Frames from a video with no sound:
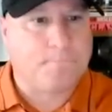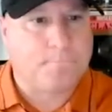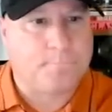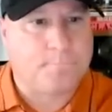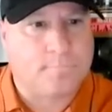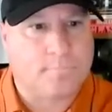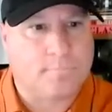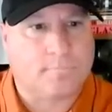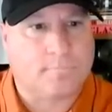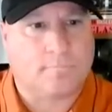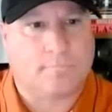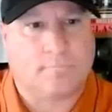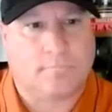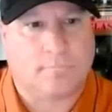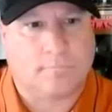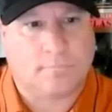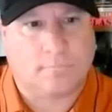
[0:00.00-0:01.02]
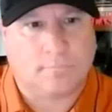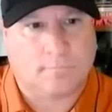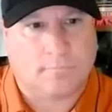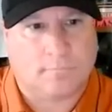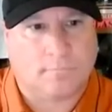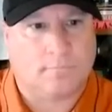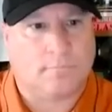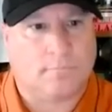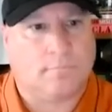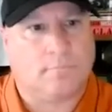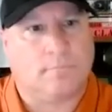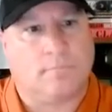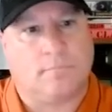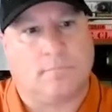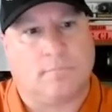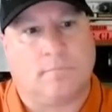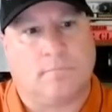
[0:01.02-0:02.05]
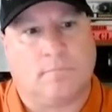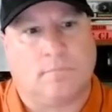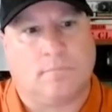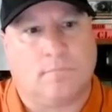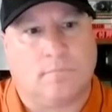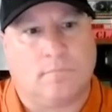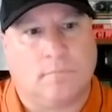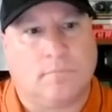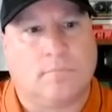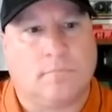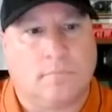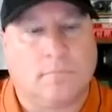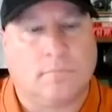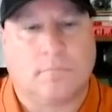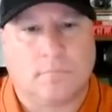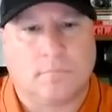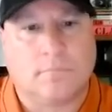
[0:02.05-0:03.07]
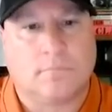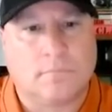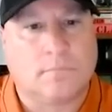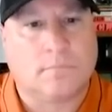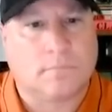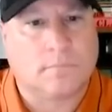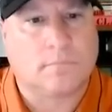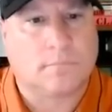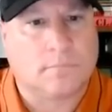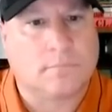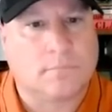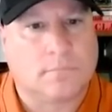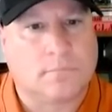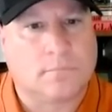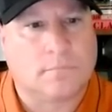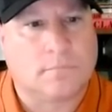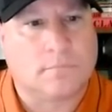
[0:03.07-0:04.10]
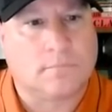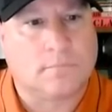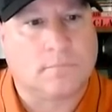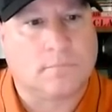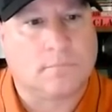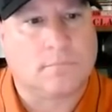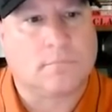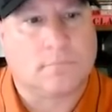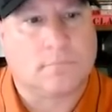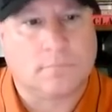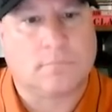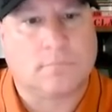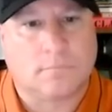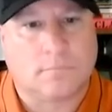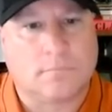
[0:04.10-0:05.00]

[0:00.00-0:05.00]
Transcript: [no speech]